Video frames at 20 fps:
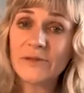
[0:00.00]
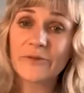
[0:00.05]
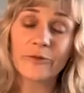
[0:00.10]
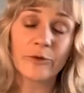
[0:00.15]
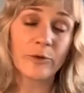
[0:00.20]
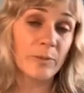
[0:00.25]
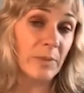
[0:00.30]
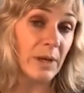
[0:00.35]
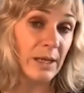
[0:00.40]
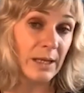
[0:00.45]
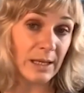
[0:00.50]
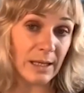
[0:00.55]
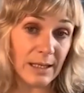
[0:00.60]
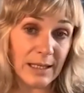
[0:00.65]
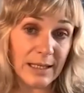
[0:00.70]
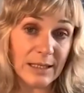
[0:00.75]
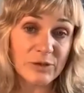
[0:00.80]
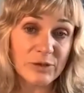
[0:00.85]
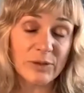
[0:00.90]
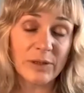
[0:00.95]
from
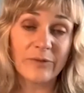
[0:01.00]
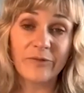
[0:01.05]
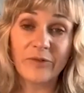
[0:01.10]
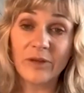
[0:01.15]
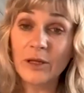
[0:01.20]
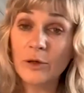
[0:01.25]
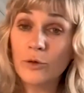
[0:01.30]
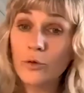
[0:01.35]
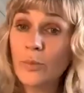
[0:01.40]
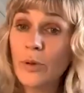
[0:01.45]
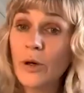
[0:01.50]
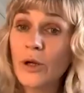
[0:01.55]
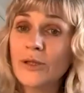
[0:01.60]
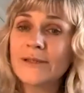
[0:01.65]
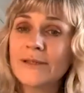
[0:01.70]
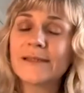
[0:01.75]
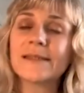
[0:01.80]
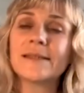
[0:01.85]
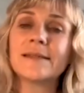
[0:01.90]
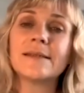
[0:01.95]
electric vehicle
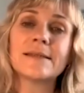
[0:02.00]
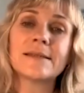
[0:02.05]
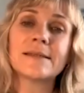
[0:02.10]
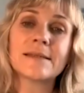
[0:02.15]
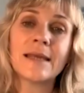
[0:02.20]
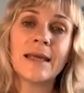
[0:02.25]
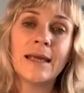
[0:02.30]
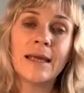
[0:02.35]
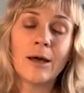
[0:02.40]
policies,